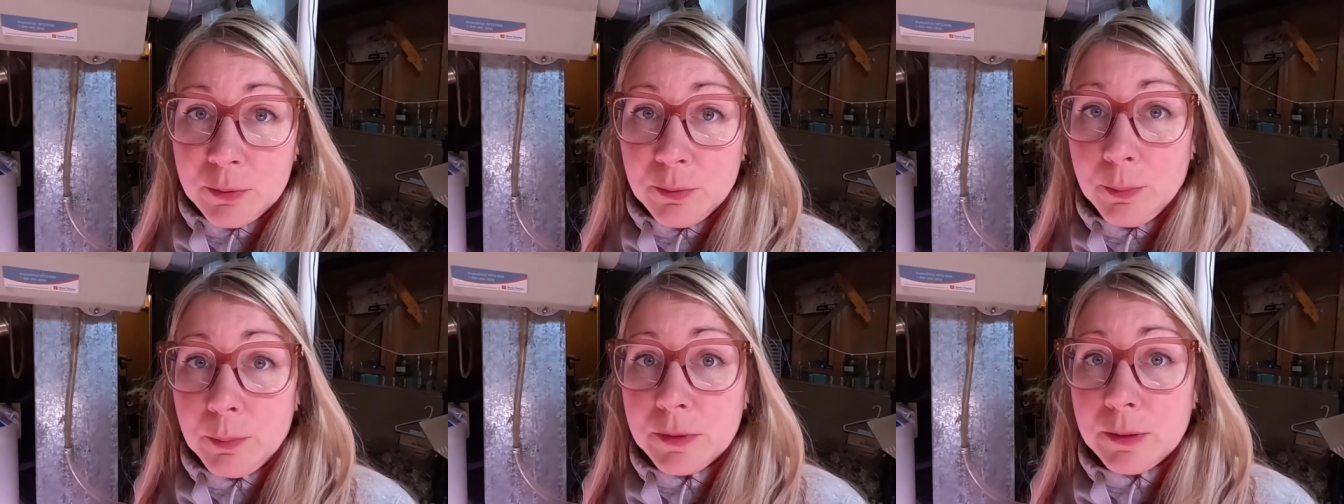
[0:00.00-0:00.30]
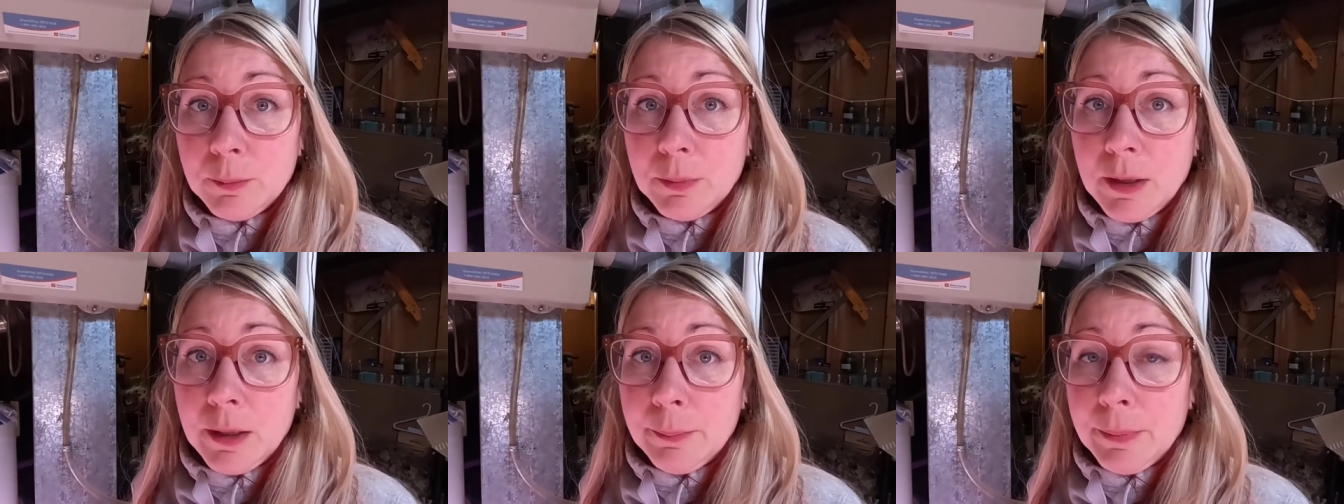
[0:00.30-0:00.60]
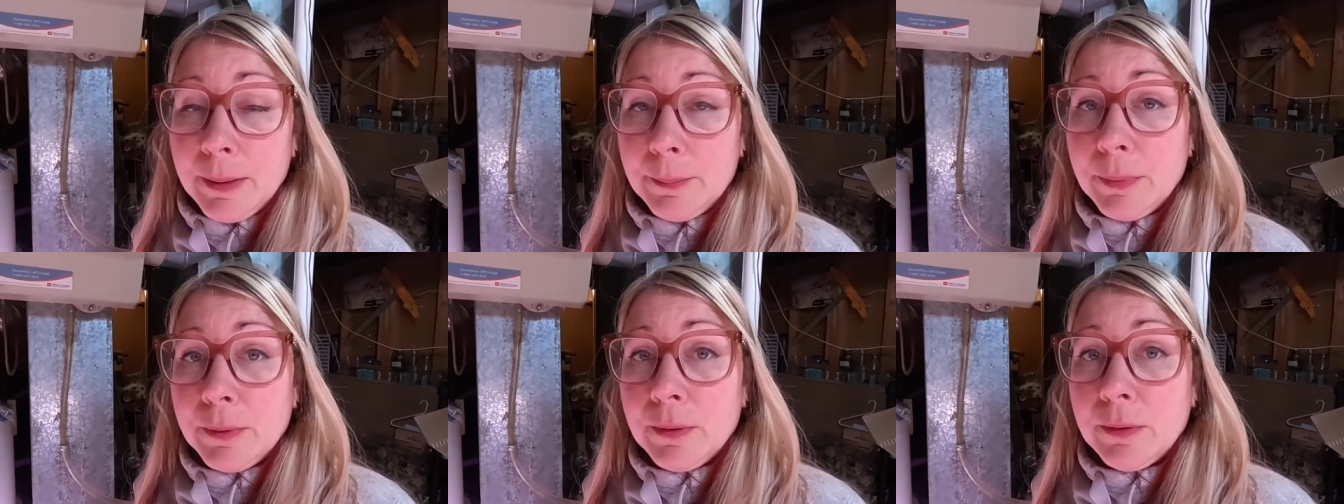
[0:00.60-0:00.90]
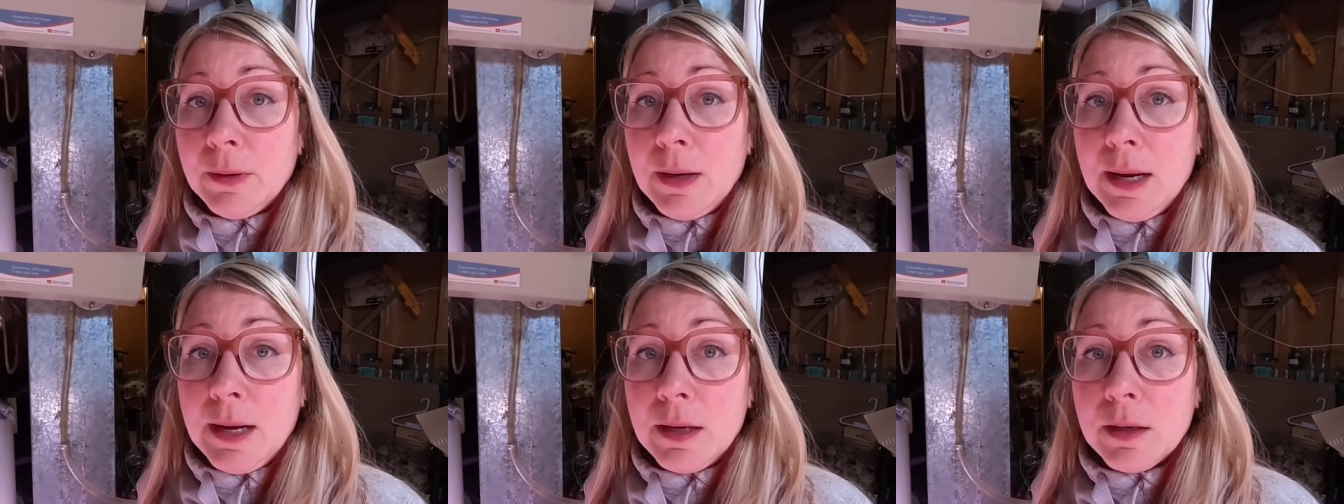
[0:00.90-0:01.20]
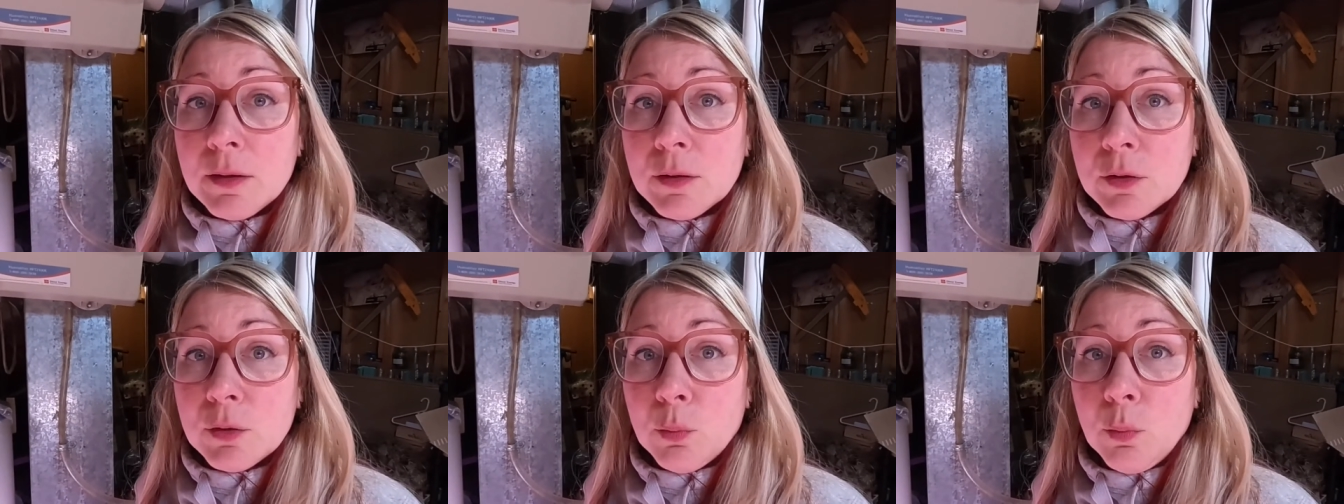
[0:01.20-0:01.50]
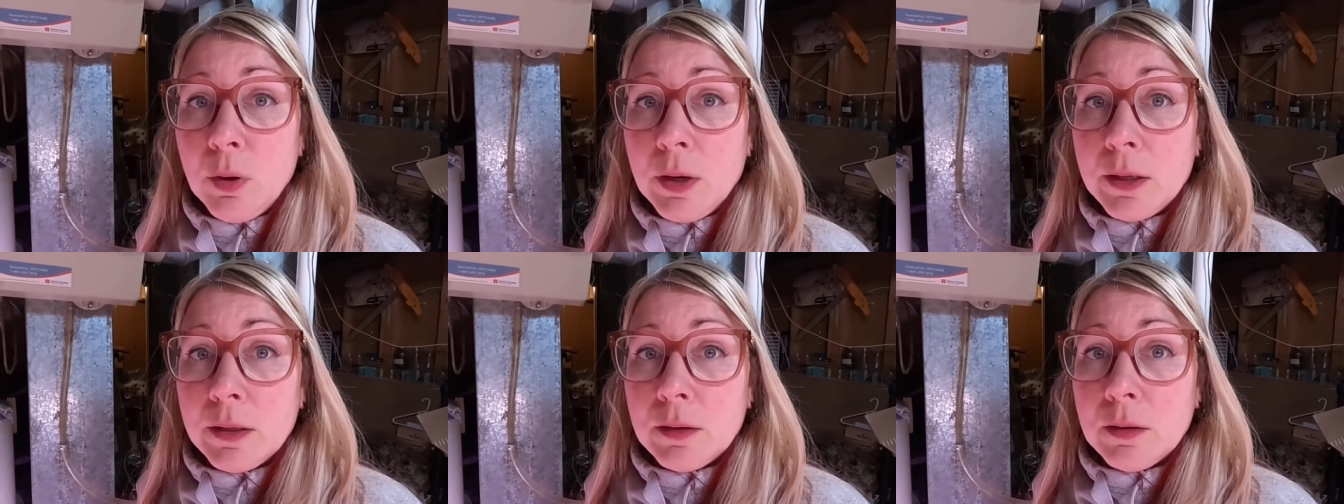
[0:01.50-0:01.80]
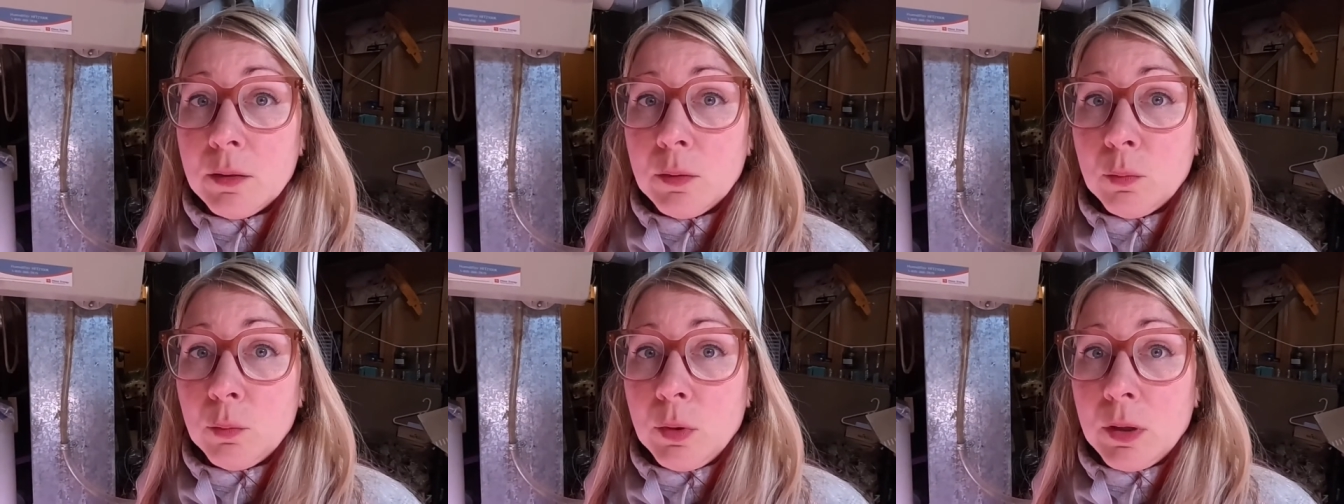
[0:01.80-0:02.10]
One was a black pepper and
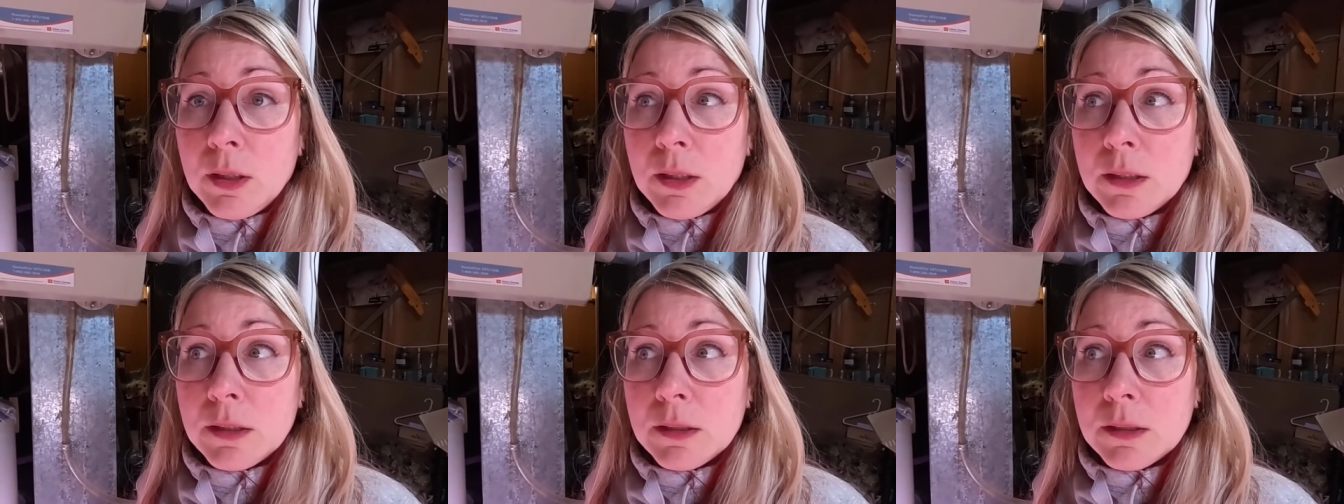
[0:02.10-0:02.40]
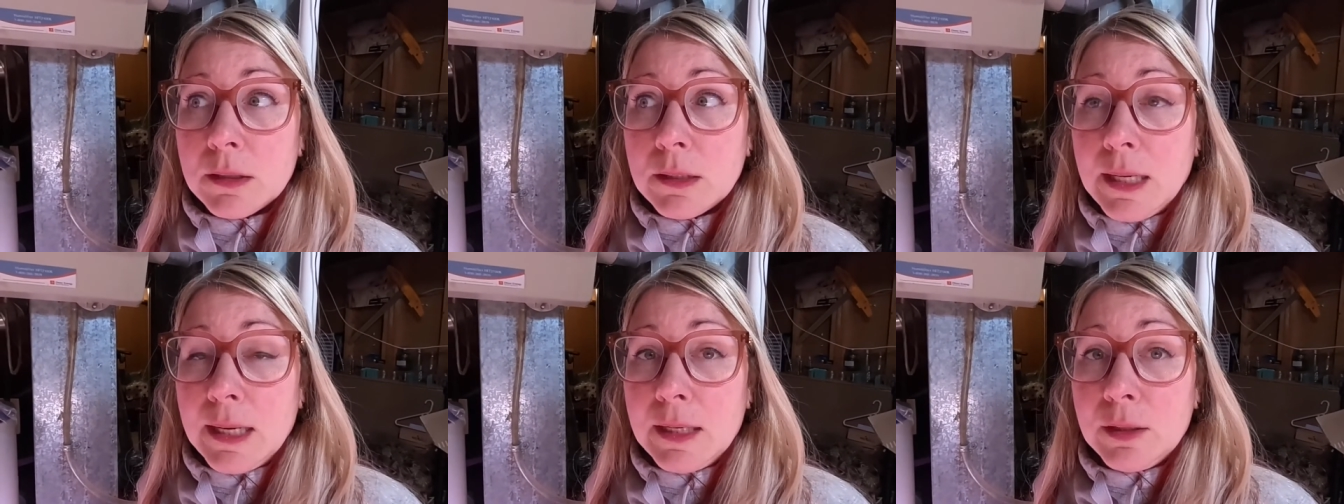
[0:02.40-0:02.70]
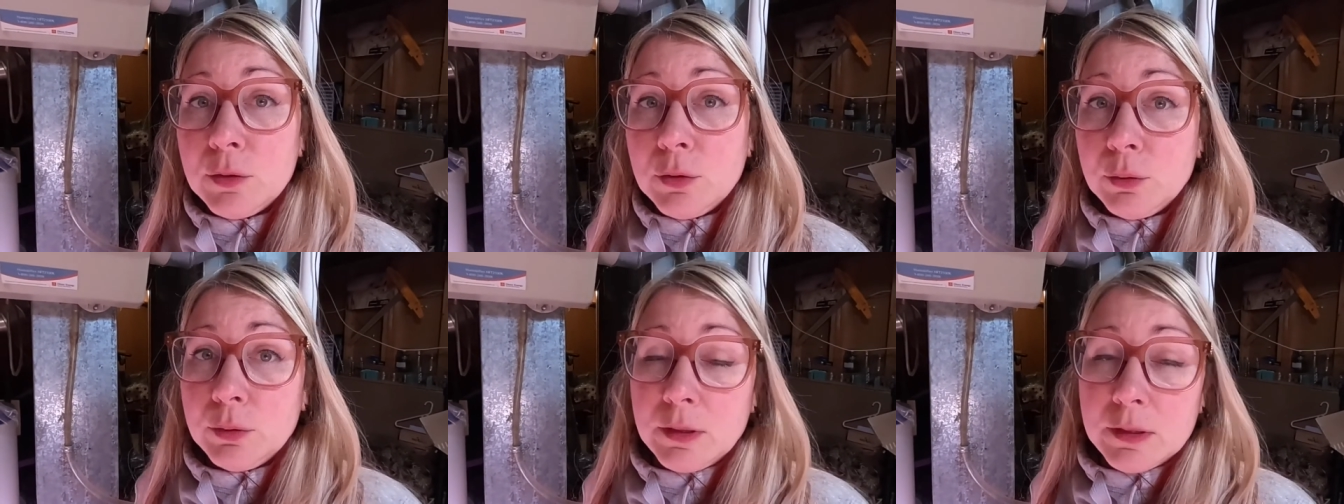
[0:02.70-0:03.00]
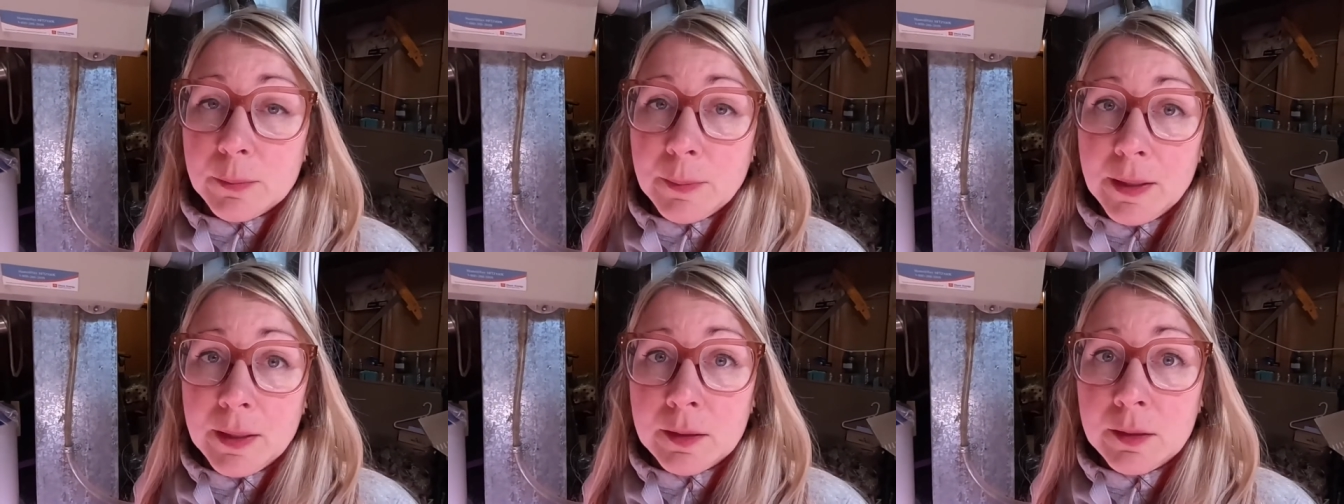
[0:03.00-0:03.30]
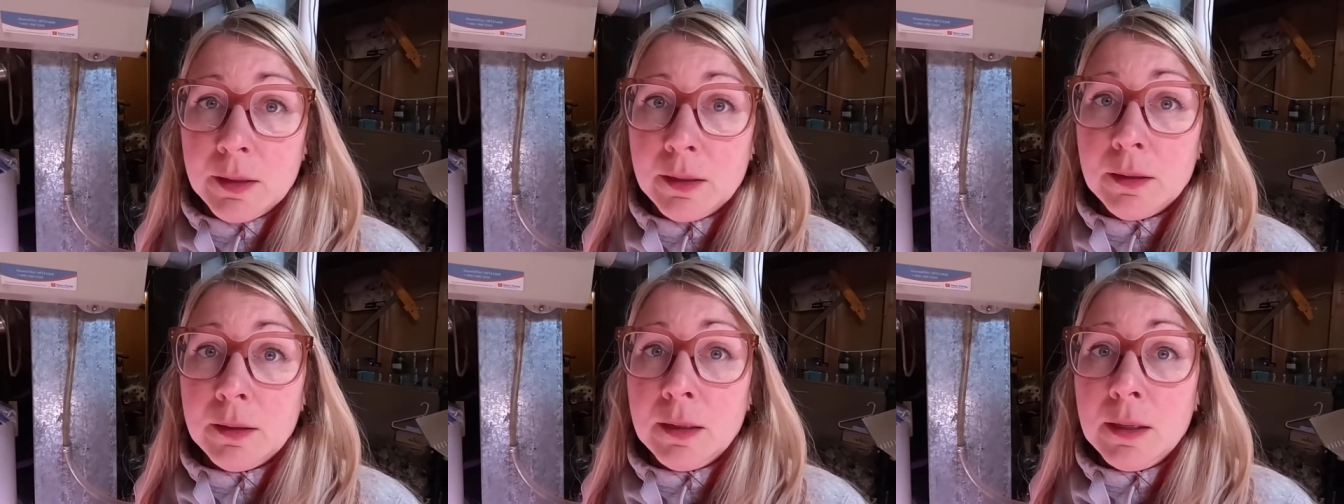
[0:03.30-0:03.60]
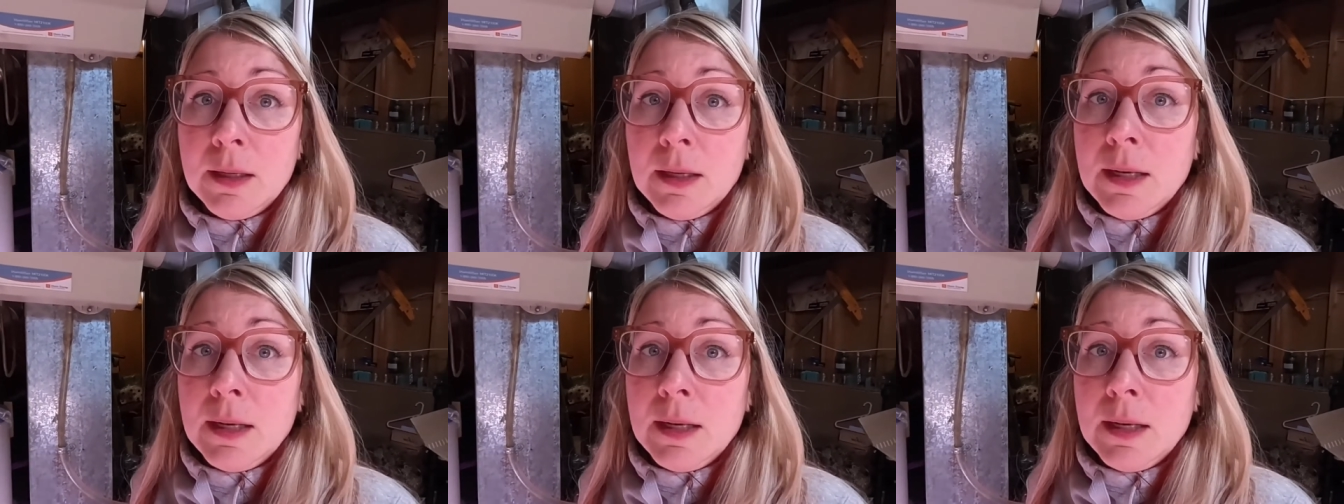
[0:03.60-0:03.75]
one was a du d'Espagna.